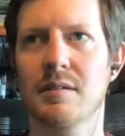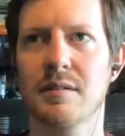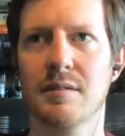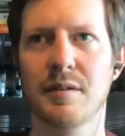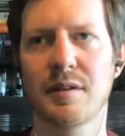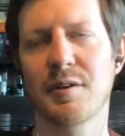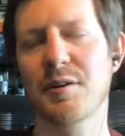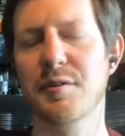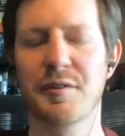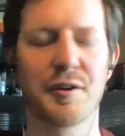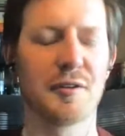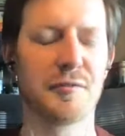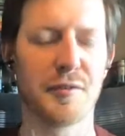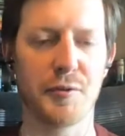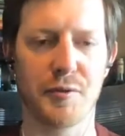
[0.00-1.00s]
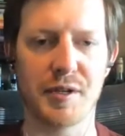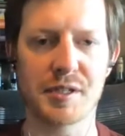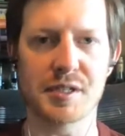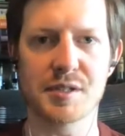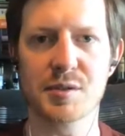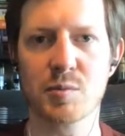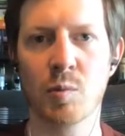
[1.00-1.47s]
there are a few
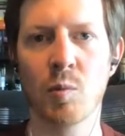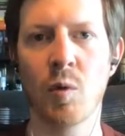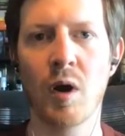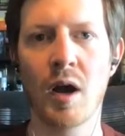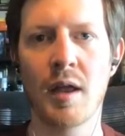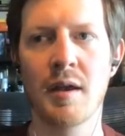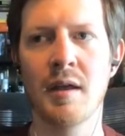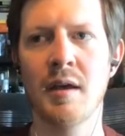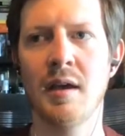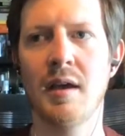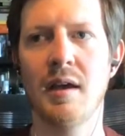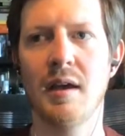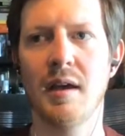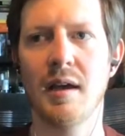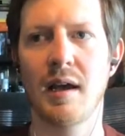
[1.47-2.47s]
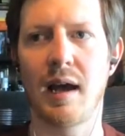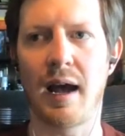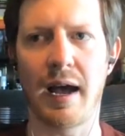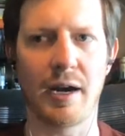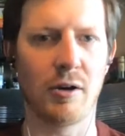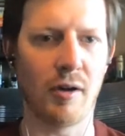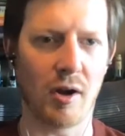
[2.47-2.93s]
reasons. One,
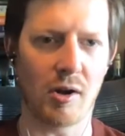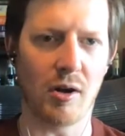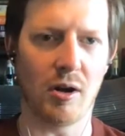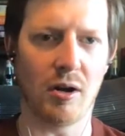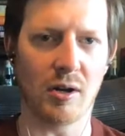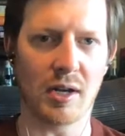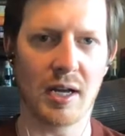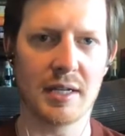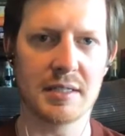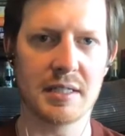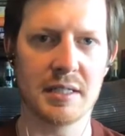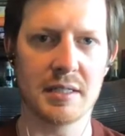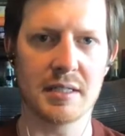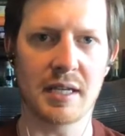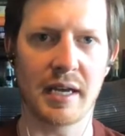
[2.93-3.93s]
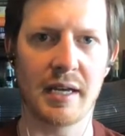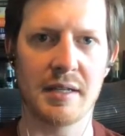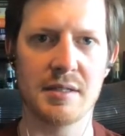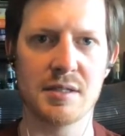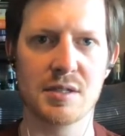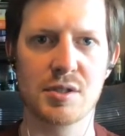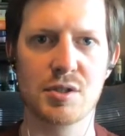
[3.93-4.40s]
higher alcohol content
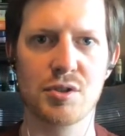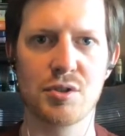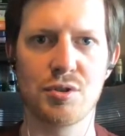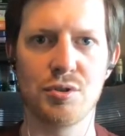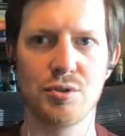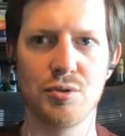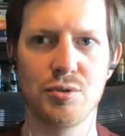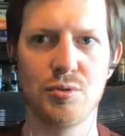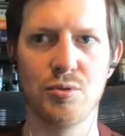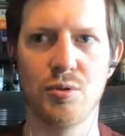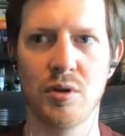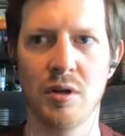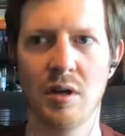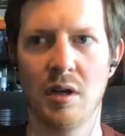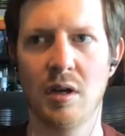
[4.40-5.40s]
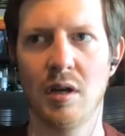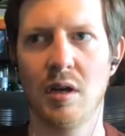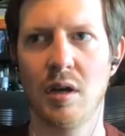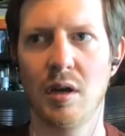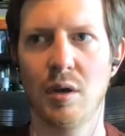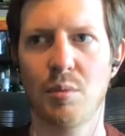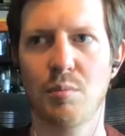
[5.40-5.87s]
tends to
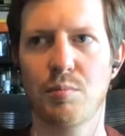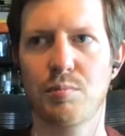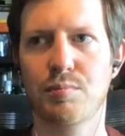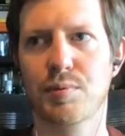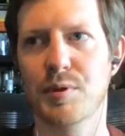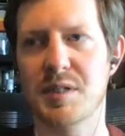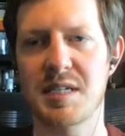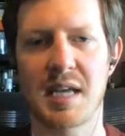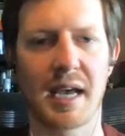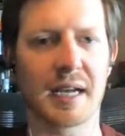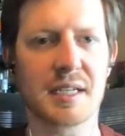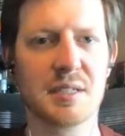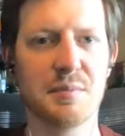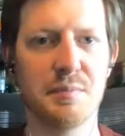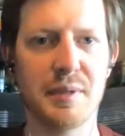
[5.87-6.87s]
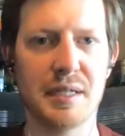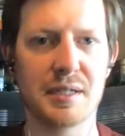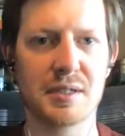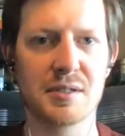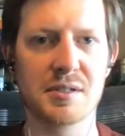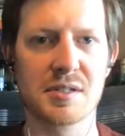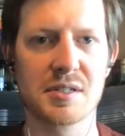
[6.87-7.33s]
protect
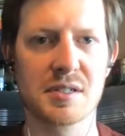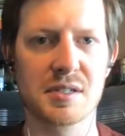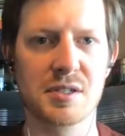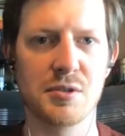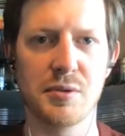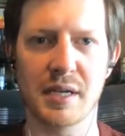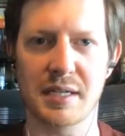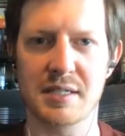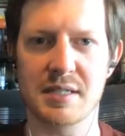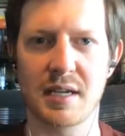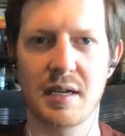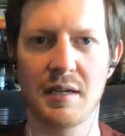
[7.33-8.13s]
beers to an extent